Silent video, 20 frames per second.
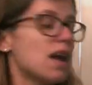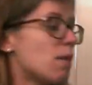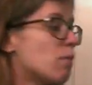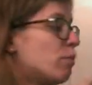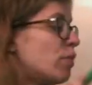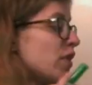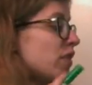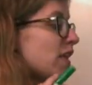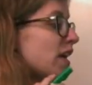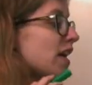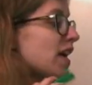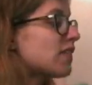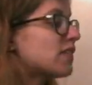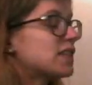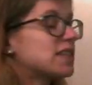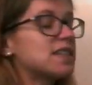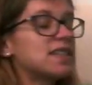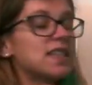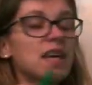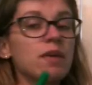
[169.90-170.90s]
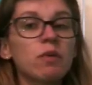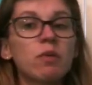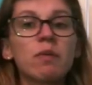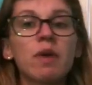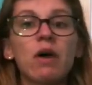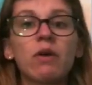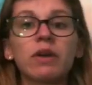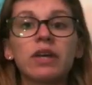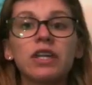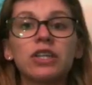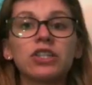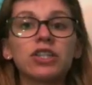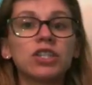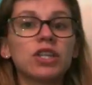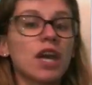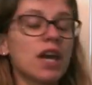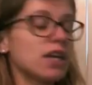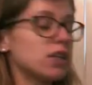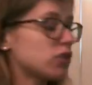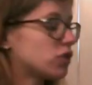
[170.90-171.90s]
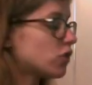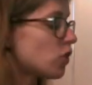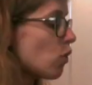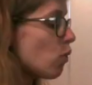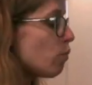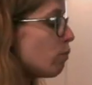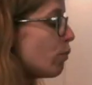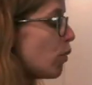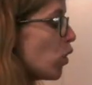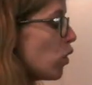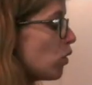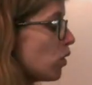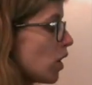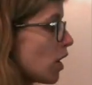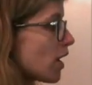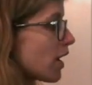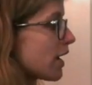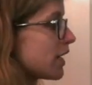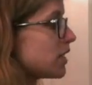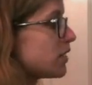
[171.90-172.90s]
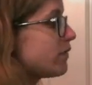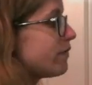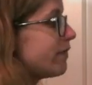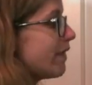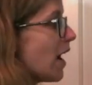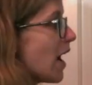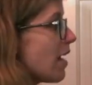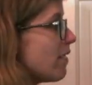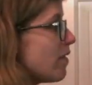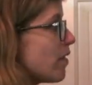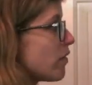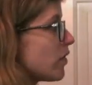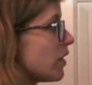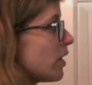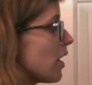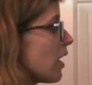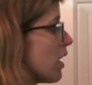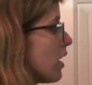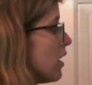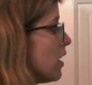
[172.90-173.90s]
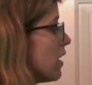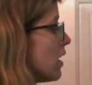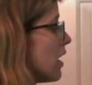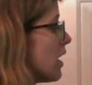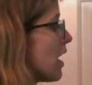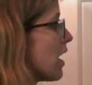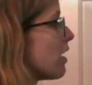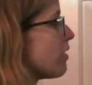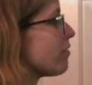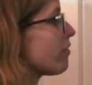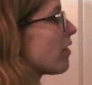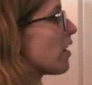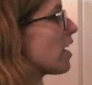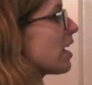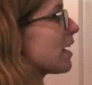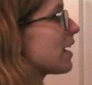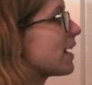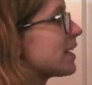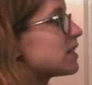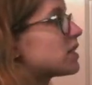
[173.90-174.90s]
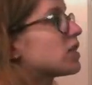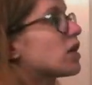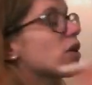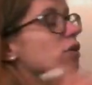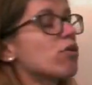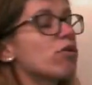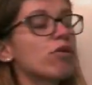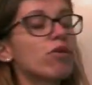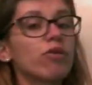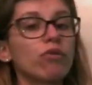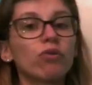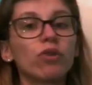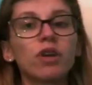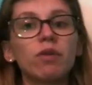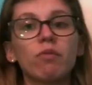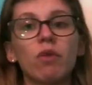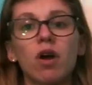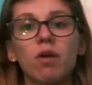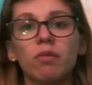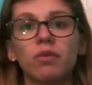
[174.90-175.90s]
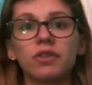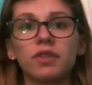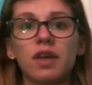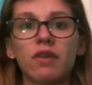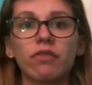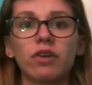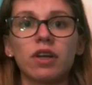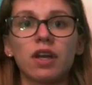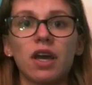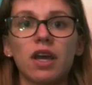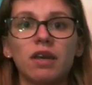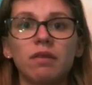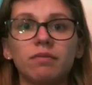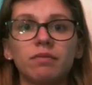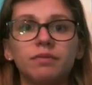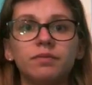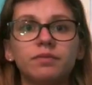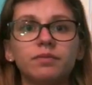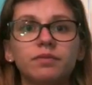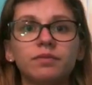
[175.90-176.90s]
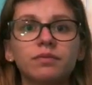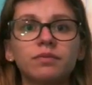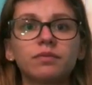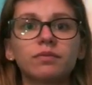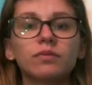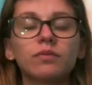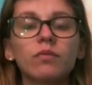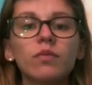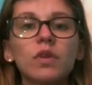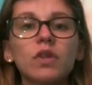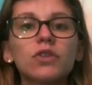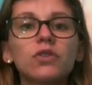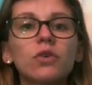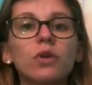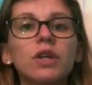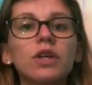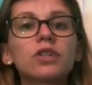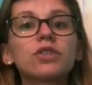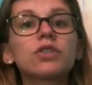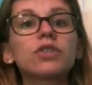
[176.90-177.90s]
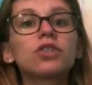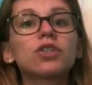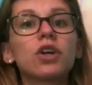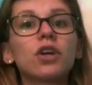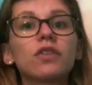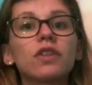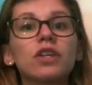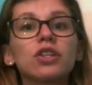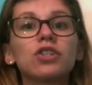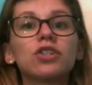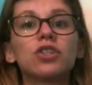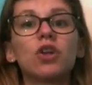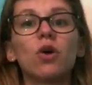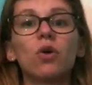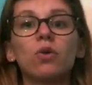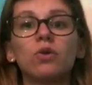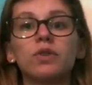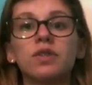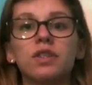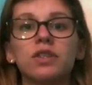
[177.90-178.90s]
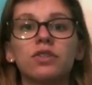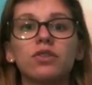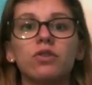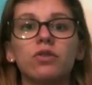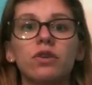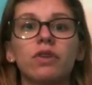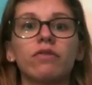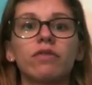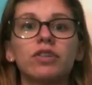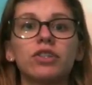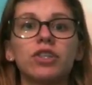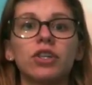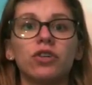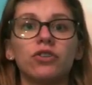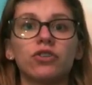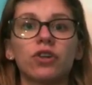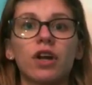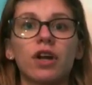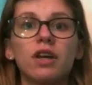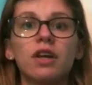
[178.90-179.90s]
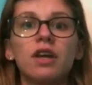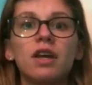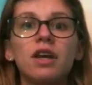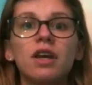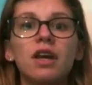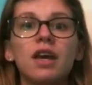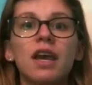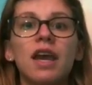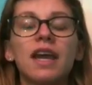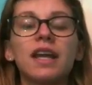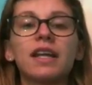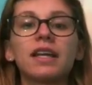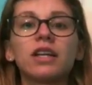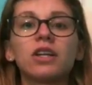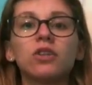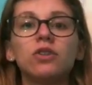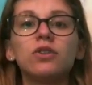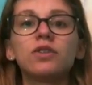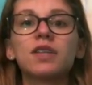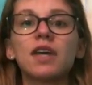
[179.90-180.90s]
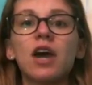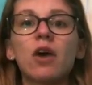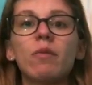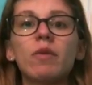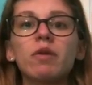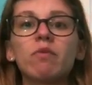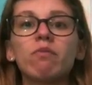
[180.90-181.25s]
but they get the same amount each night. So Bolar gets 5 every night, and Franek gets 3 marbles every night. So here's a chart that shows these 2 different children, and it includes how many